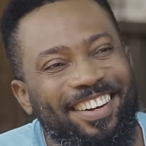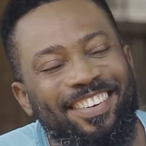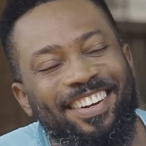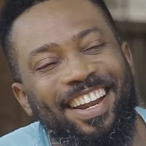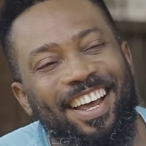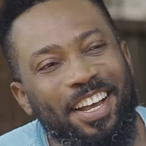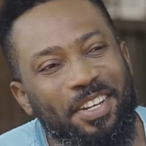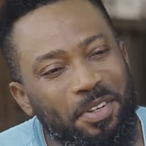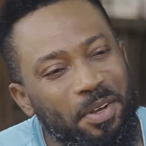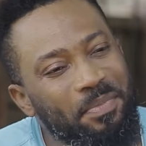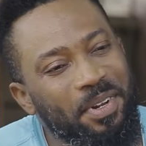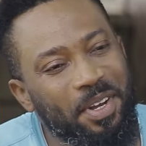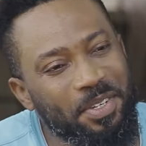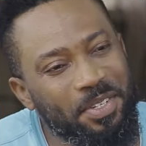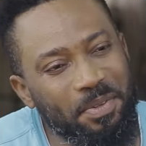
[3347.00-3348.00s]
Relax. What
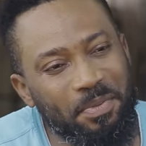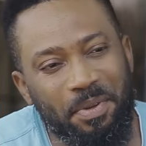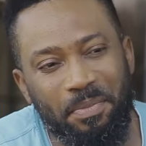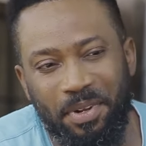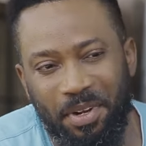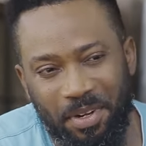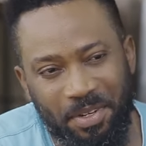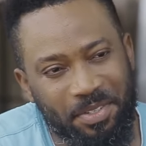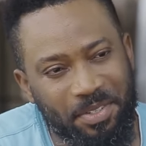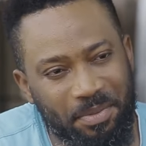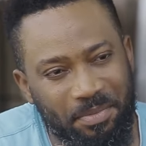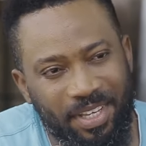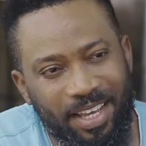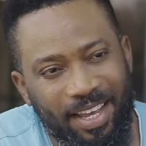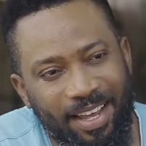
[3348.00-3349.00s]
belongs to me, belongs
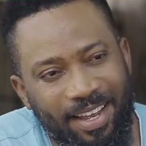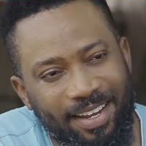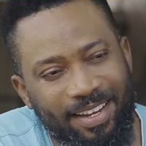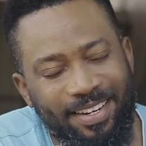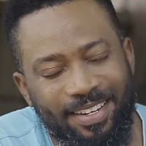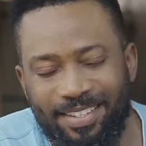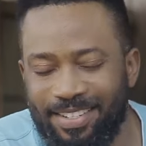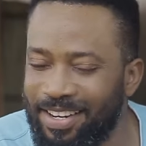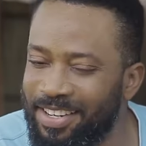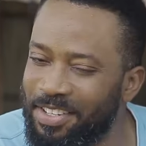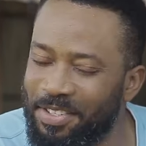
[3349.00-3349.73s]
to me. Jen